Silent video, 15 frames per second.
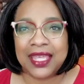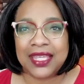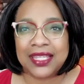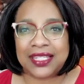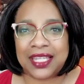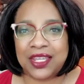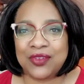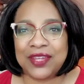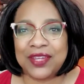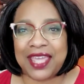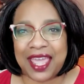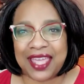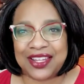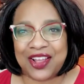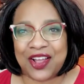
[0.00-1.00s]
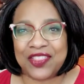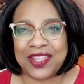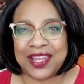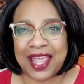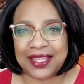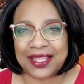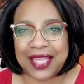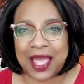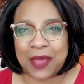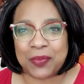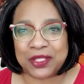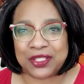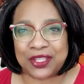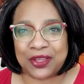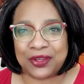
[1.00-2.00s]
See you again on the next
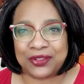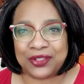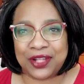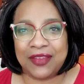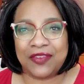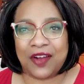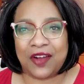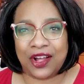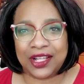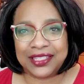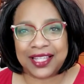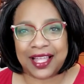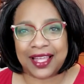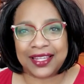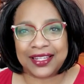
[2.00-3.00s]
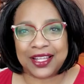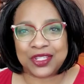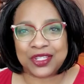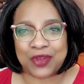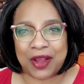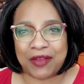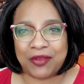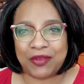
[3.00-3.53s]
episode of Online Travel